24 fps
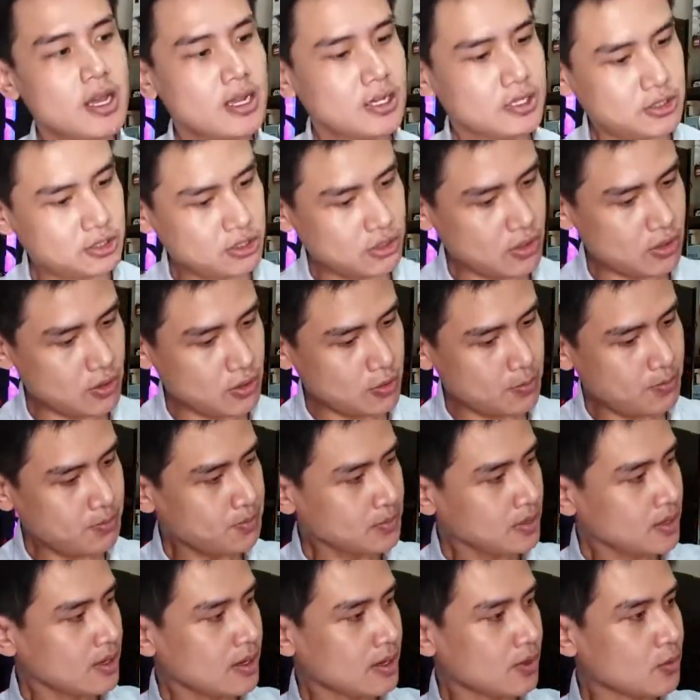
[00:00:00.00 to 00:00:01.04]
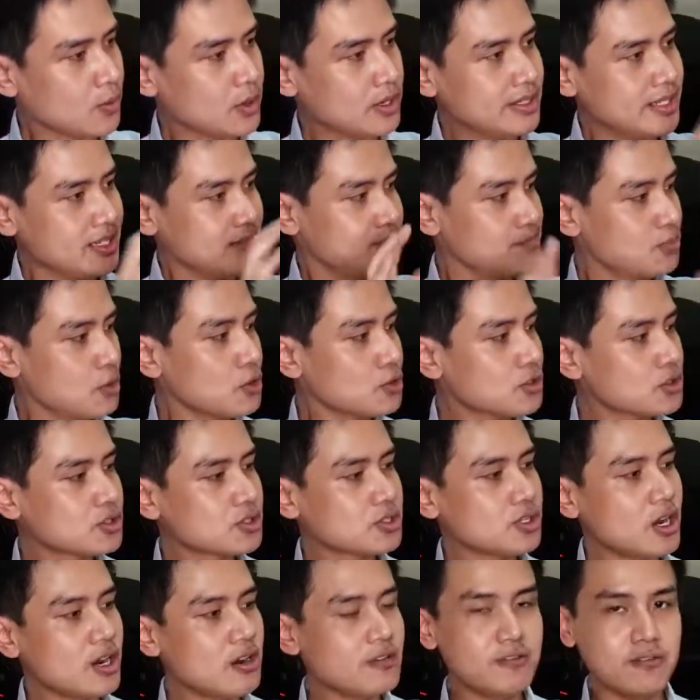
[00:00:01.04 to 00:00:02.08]
So what it boasts
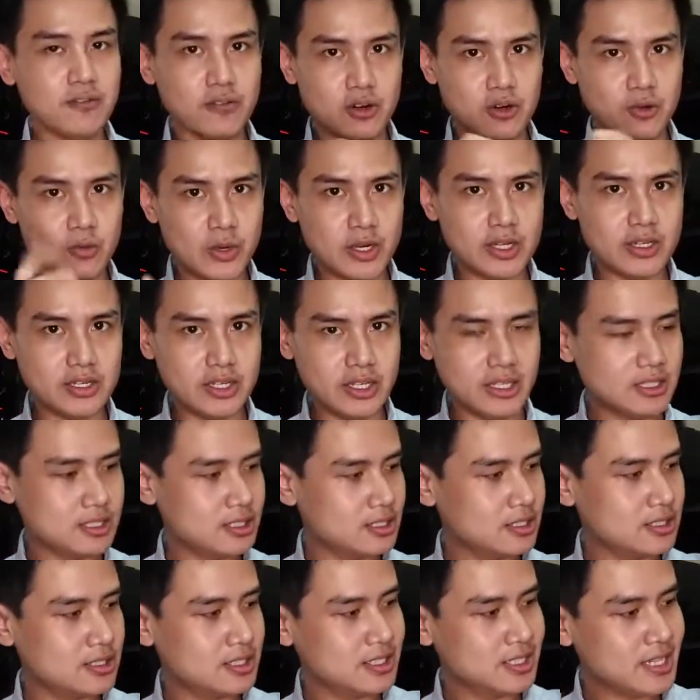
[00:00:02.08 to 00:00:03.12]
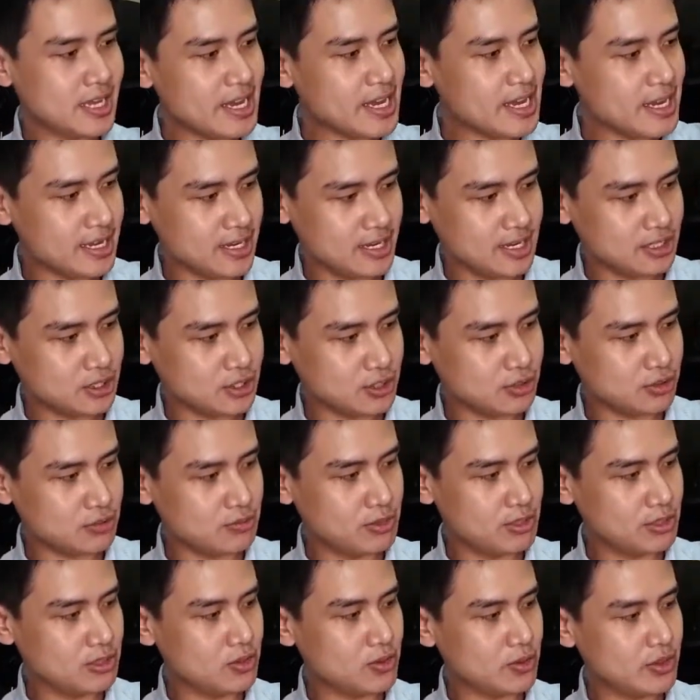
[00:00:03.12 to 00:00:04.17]
of, or what it's saying it should
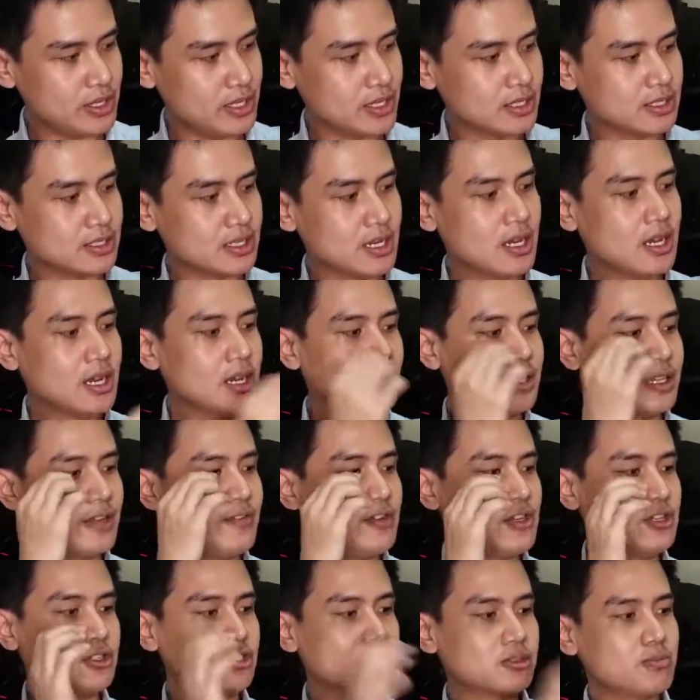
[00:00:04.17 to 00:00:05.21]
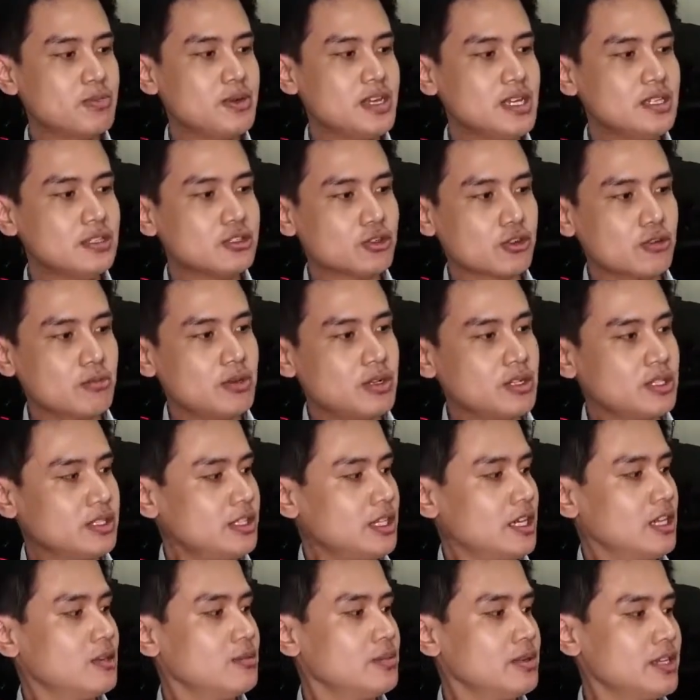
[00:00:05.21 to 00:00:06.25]
be doing, is giving you speed, durability,
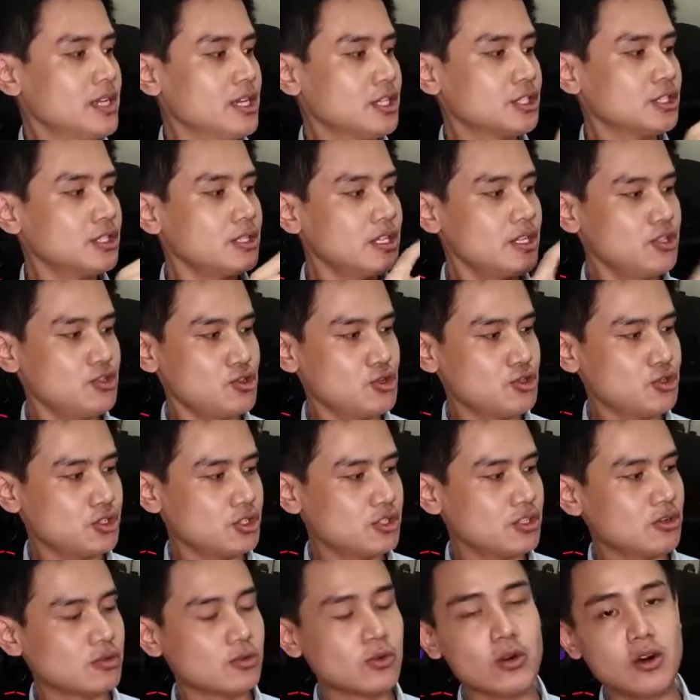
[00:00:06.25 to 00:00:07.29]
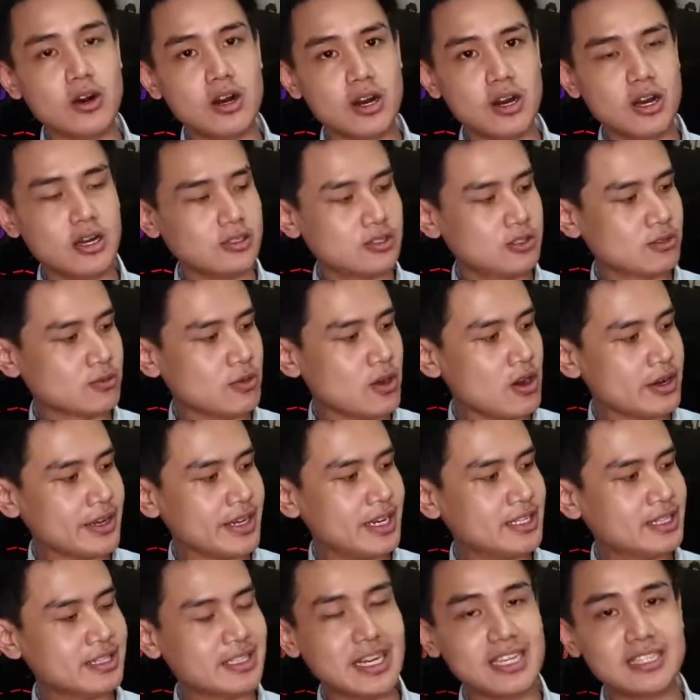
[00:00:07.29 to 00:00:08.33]
illumination. It uses the
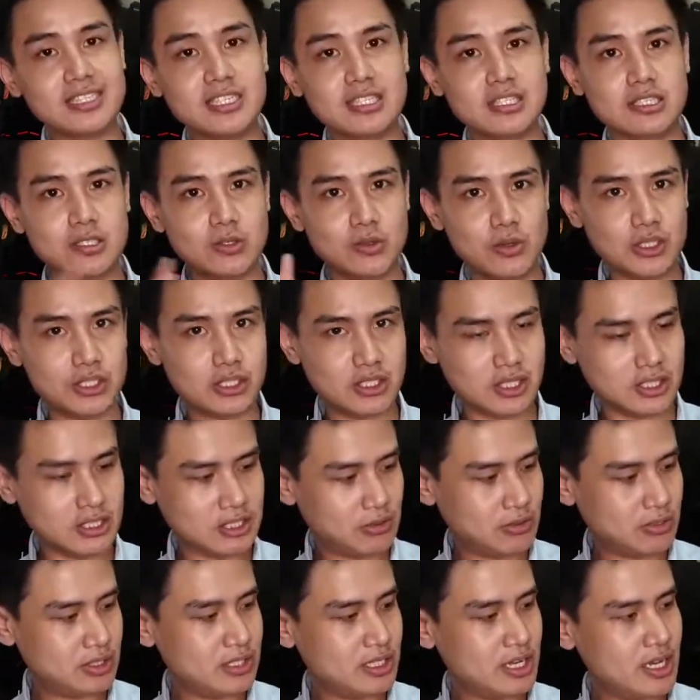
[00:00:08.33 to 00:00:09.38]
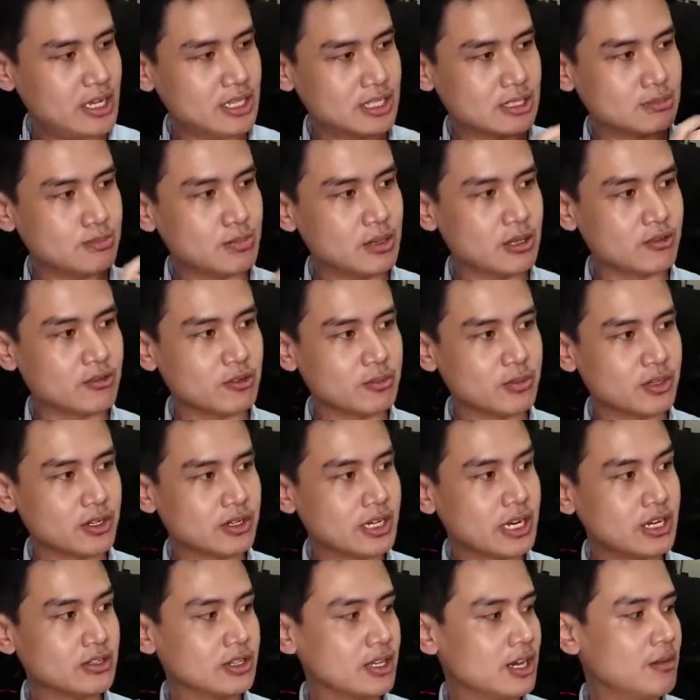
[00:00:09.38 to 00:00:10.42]
ROCCAT Titan switch. As I was saying, it's built from the
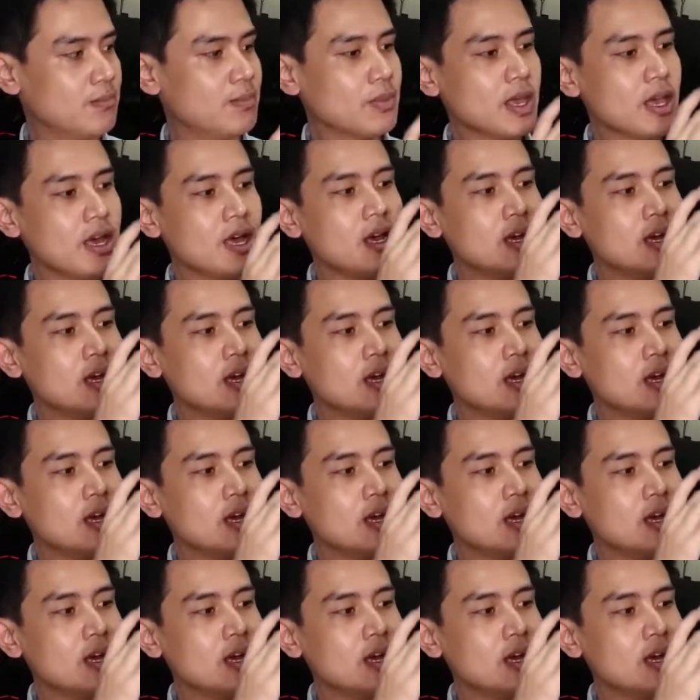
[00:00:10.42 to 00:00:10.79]
ground up.